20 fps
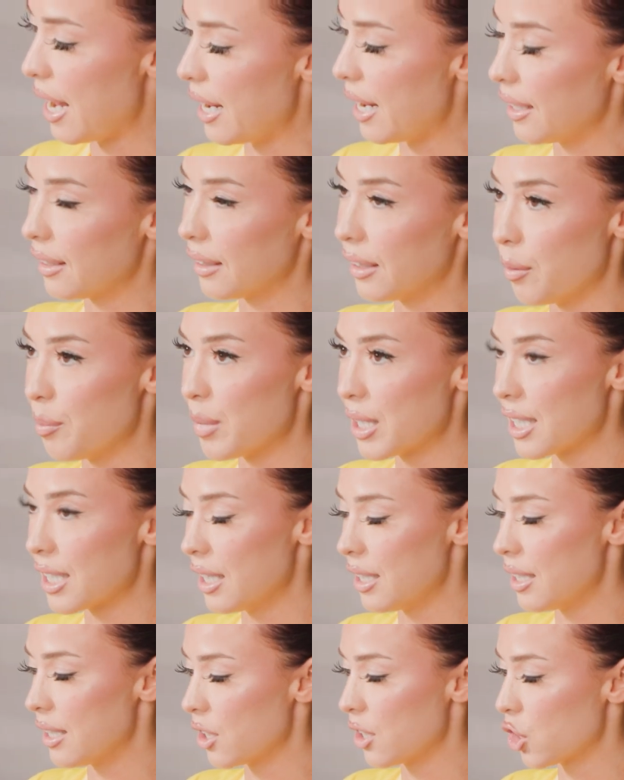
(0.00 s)
a limited
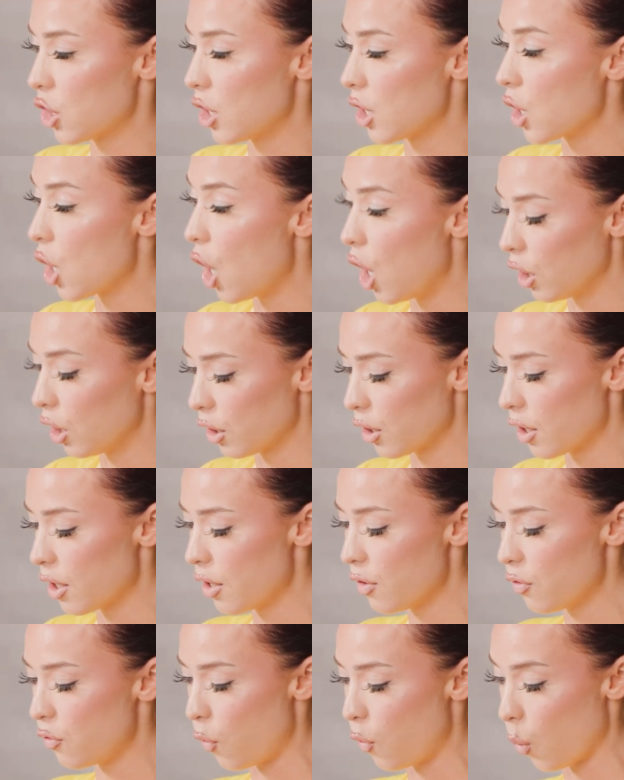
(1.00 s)
edition
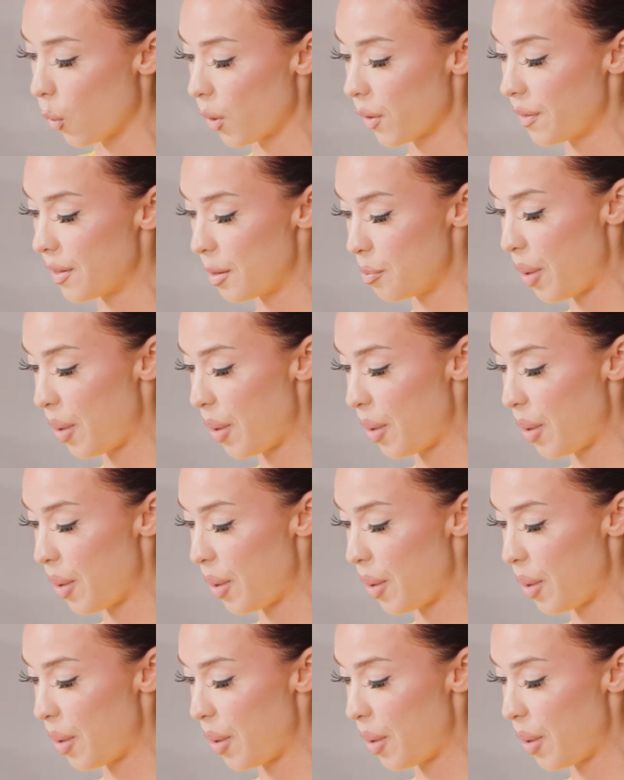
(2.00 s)
color for the